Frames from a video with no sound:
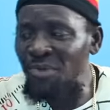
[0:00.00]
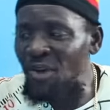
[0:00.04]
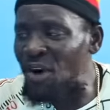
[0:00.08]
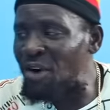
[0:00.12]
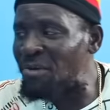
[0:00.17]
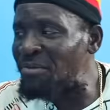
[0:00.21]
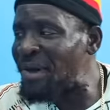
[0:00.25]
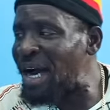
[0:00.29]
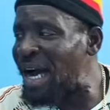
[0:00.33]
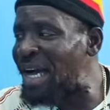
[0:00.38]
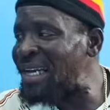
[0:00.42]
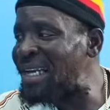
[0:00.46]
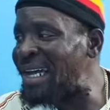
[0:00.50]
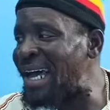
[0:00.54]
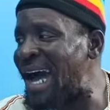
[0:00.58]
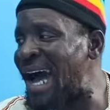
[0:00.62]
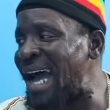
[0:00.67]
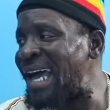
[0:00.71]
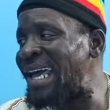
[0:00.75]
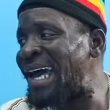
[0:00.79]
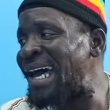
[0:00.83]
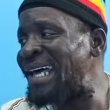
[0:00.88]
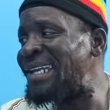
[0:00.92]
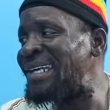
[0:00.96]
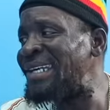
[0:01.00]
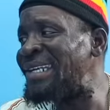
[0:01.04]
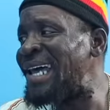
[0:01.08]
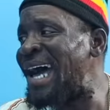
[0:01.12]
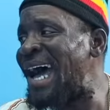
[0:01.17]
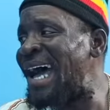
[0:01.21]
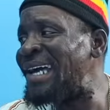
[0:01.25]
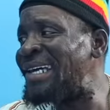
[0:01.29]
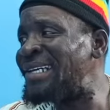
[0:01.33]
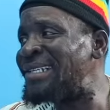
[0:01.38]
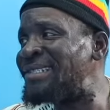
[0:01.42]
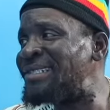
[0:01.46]
broke back the iron in
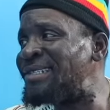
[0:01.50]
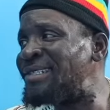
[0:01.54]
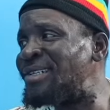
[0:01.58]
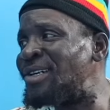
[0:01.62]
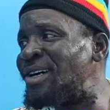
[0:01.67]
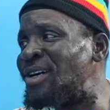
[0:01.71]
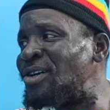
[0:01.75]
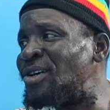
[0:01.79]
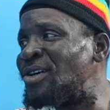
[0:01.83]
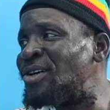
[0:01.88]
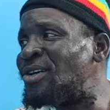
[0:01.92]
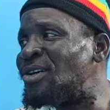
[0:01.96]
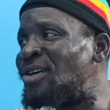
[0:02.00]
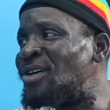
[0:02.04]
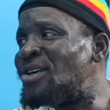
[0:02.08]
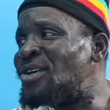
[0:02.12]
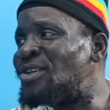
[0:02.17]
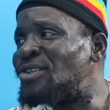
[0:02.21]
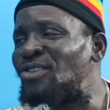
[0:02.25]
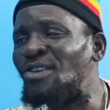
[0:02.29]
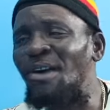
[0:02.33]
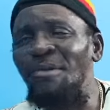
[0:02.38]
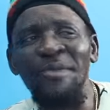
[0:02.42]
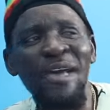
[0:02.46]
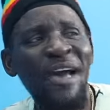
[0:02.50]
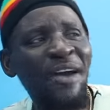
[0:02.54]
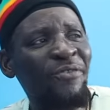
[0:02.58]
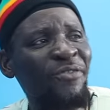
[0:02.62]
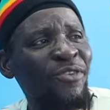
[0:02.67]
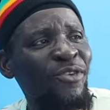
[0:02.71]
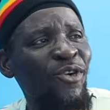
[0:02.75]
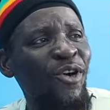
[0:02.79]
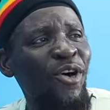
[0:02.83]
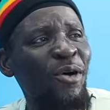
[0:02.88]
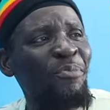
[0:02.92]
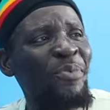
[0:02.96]
it, you know. So I
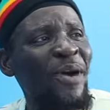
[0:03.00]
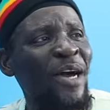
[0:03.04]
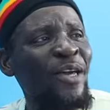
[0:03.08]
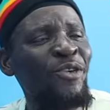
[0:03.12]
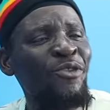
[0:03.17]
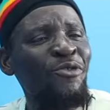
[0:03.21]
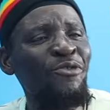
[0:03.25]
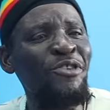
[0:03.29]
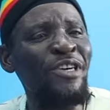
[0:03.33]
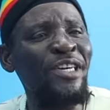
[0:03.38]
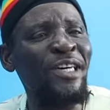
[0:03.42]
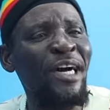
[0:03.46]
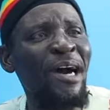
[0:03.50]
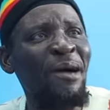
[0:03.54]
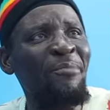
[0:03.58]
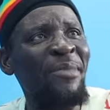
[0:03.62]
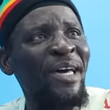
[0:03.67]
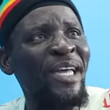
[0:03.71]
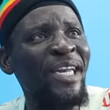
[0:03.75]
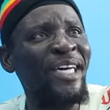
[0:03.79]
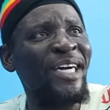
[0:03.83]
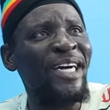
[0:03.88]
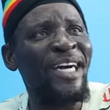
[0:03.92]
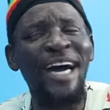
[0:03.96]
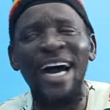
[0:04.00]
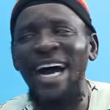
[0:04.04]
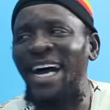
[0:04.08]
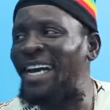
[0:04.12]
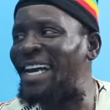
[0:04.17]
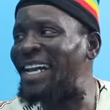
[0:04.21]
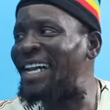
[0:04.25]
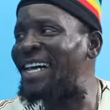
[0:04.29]
forgot about Eureka Medical.